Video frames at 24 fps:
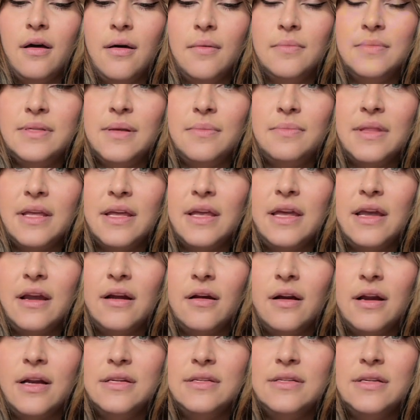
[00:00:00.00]
something
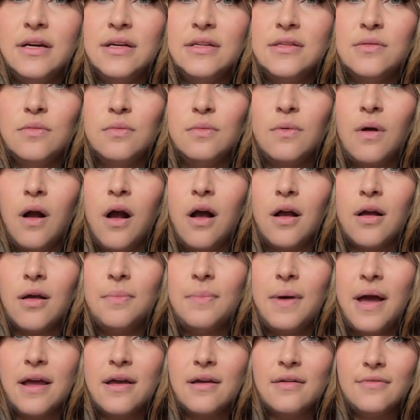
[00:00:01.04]
here, it does rock
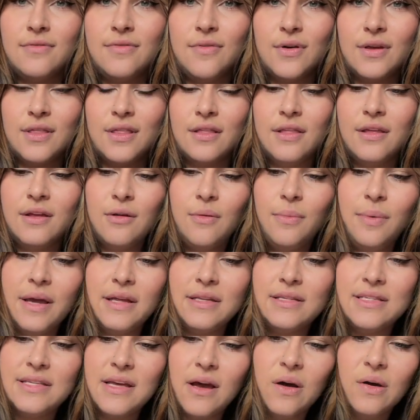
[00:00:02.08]
back and forth a little
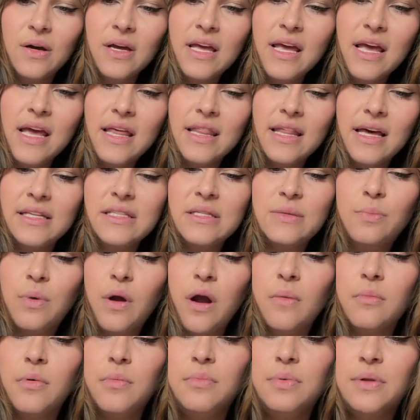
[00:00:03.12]
bit. So that's
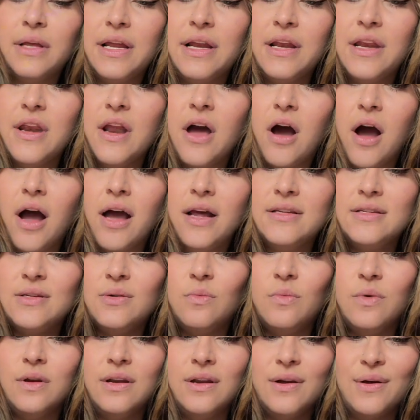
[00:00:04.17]
probably not
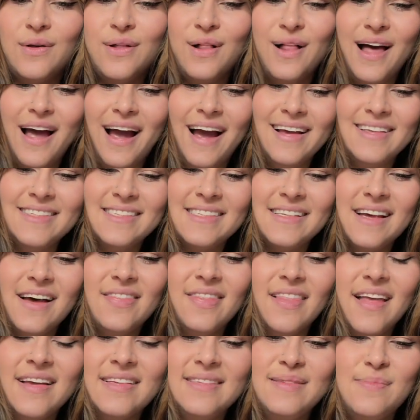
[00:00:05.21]
window glass
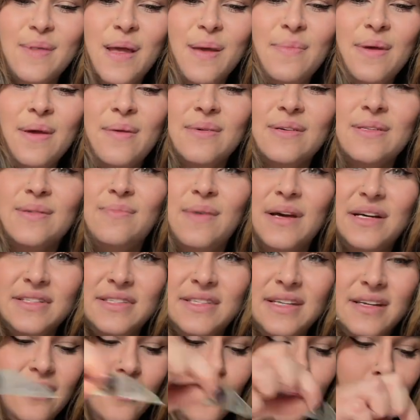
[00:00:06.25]
unless maybe it was
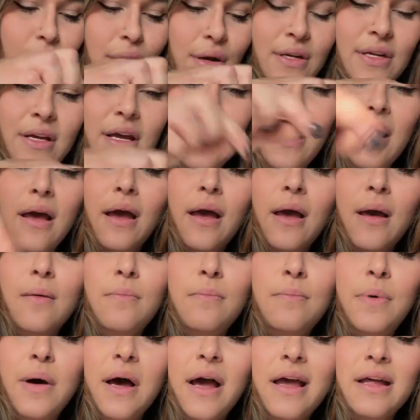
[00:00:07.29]
melted or burned.
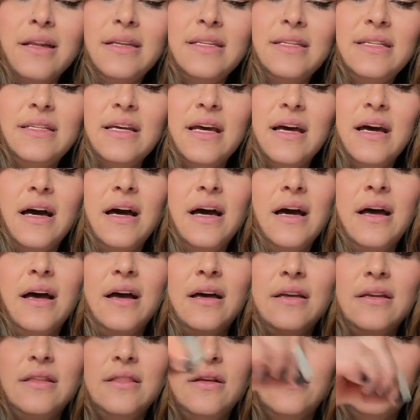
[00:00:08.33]
But
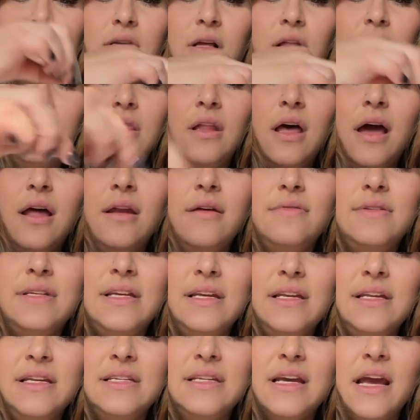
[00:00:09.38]
there's a lot of
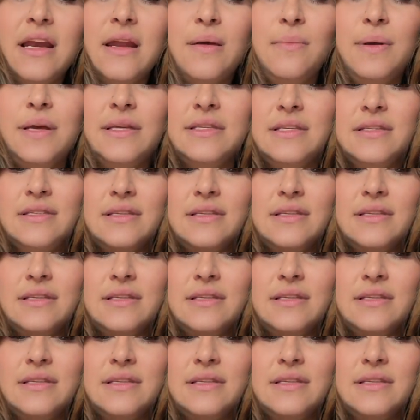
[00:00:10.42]
teeny tiny pieces